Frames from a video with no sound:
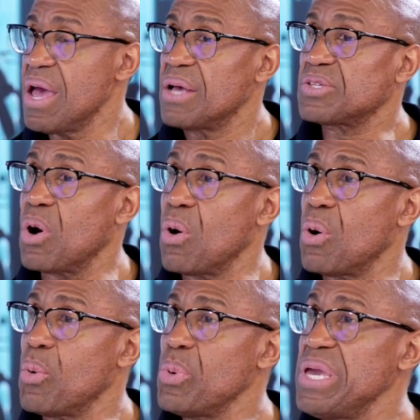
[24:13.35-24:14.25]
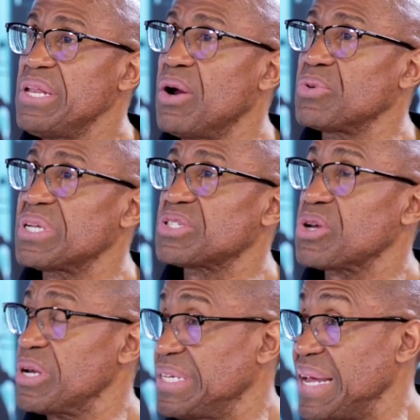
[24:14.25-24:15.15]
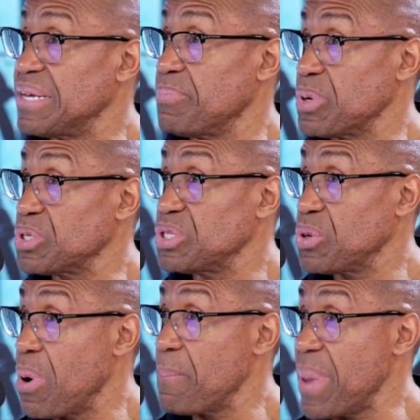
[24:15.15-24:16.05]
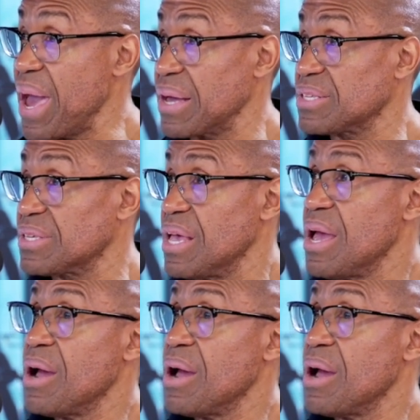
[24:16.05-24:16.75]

So we don't necessarily take the person to a max,